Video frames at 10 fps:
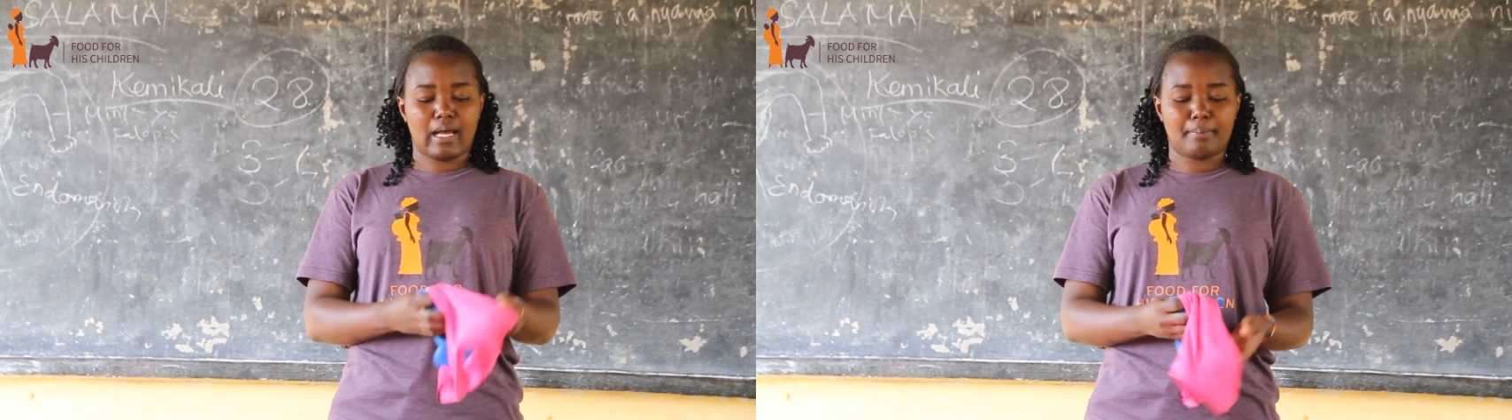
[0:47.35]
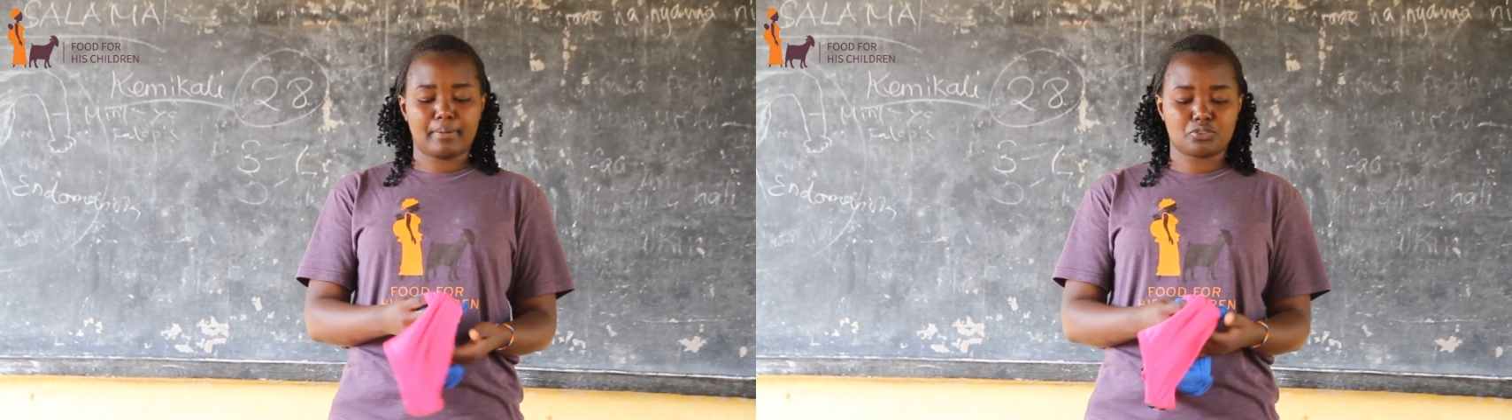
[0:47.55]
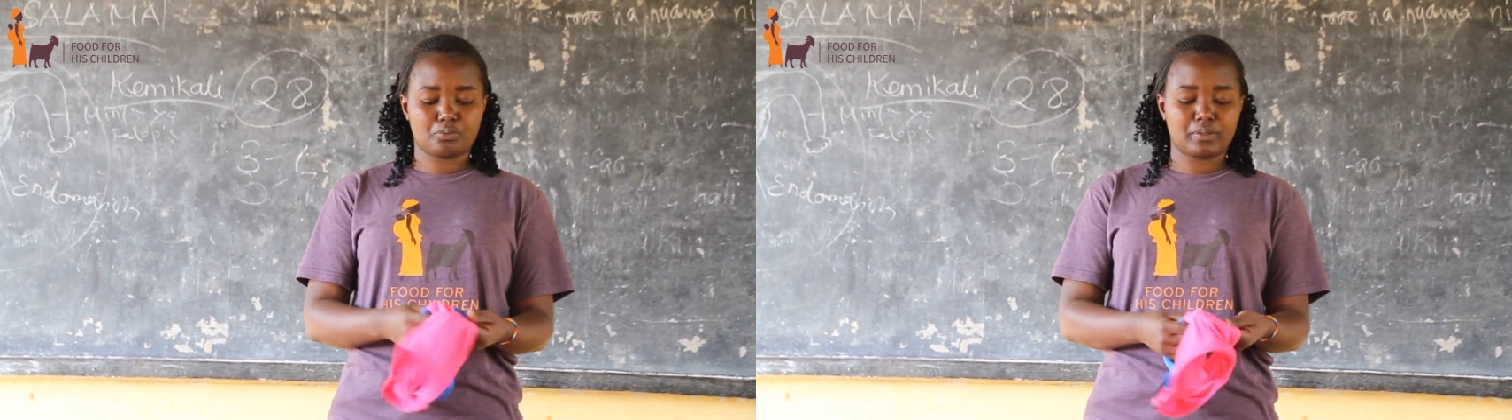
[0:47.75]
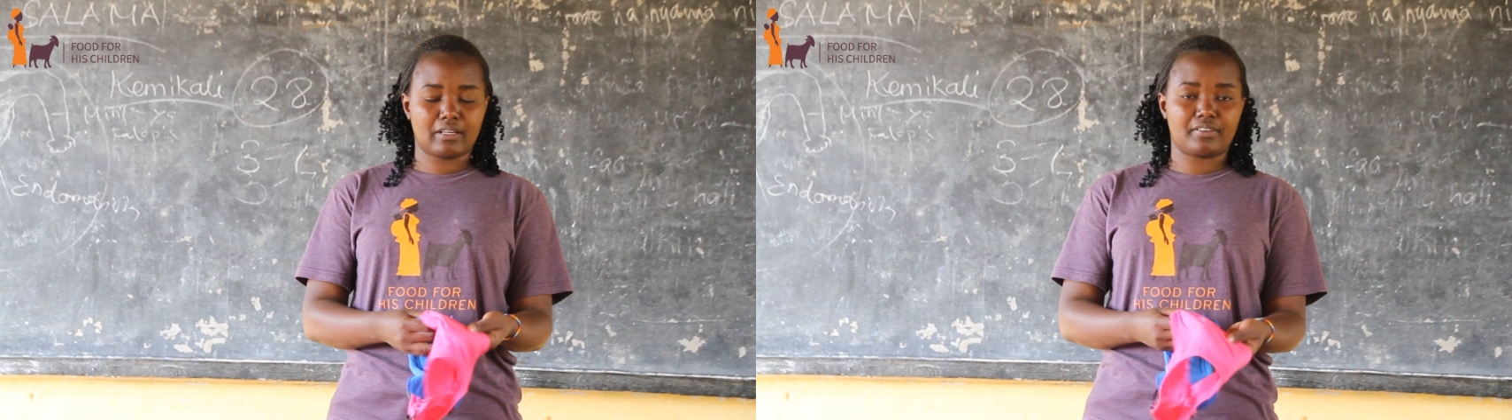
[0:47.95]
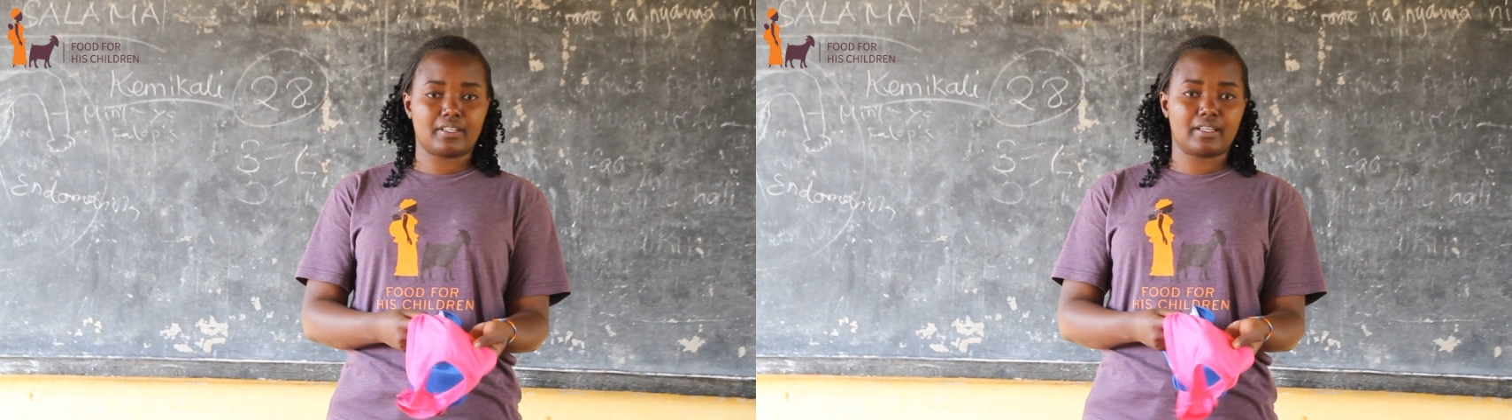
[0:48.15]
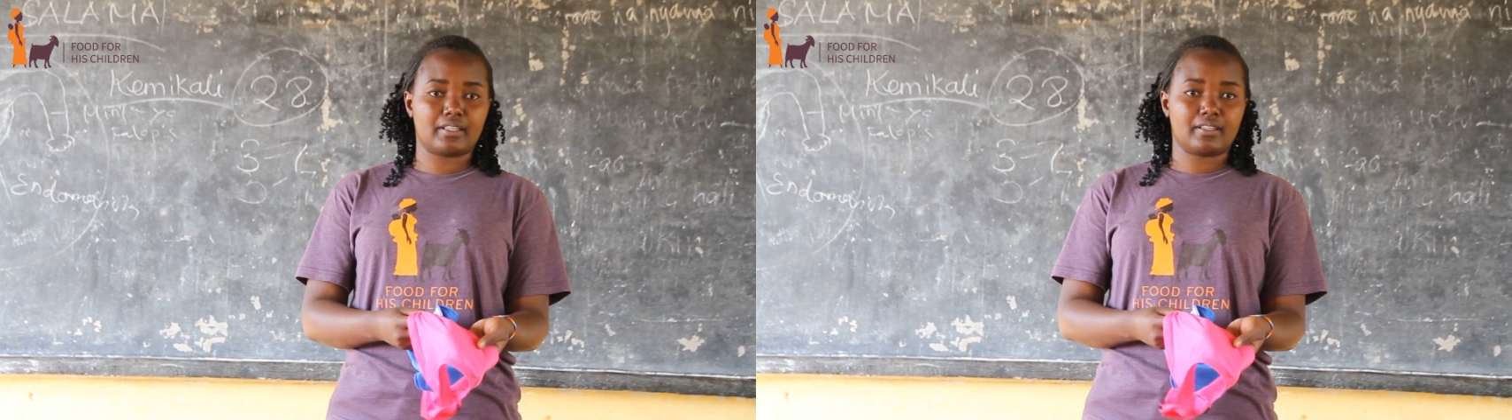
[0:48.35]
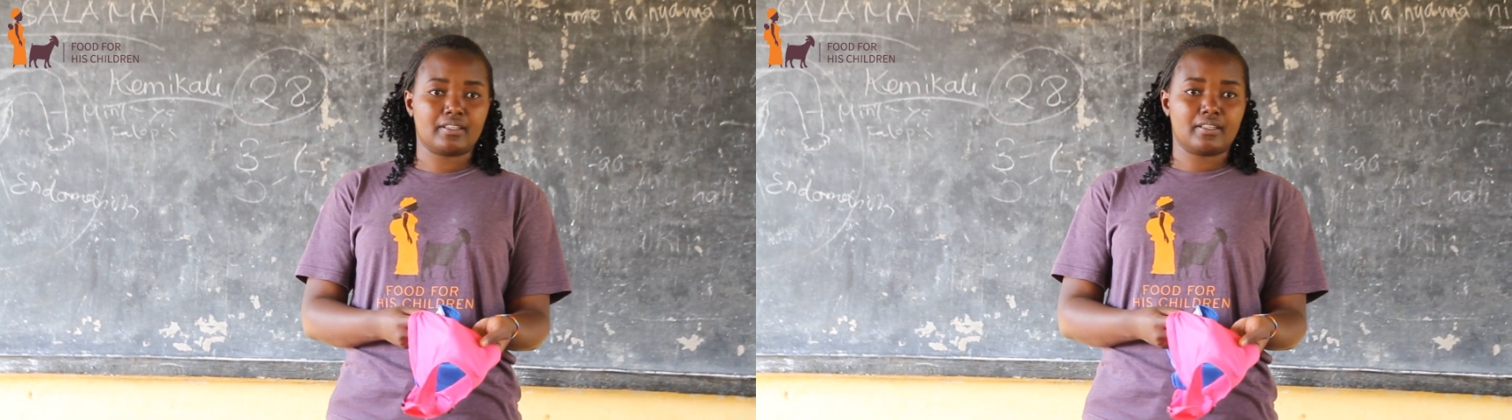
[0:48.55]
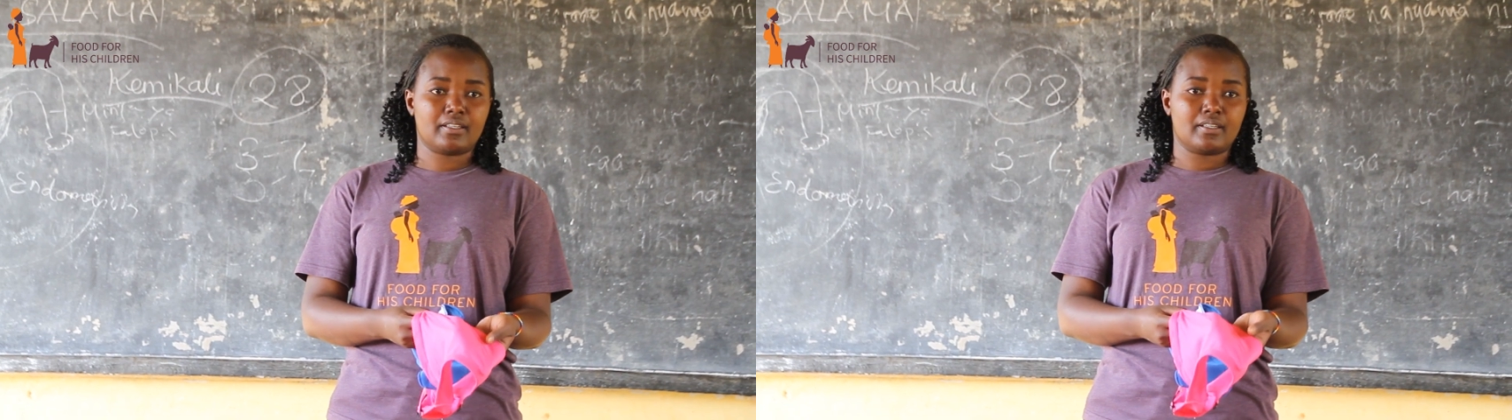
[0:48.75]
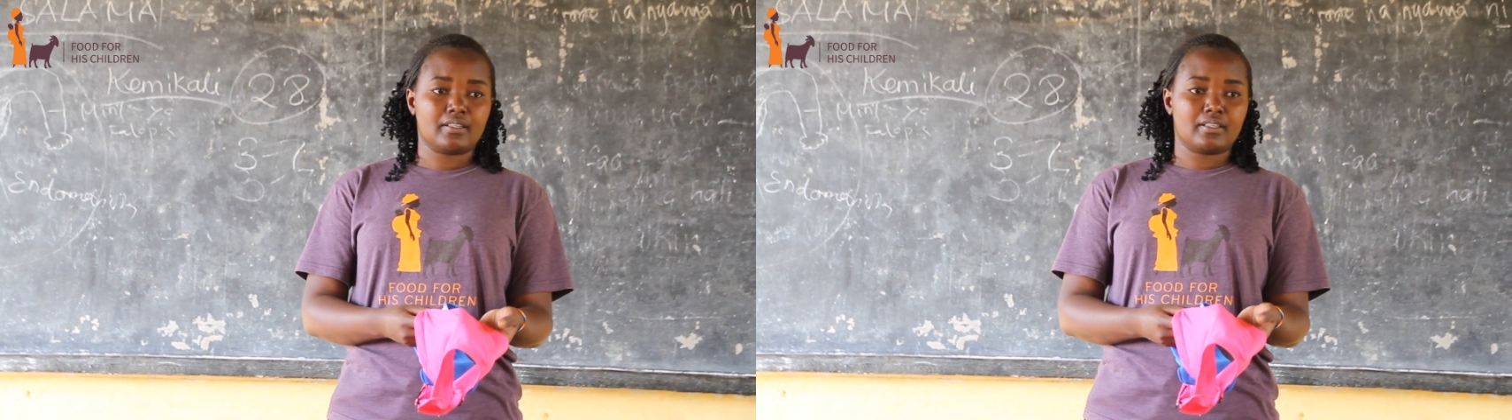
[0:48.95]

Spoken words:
Many girls miss school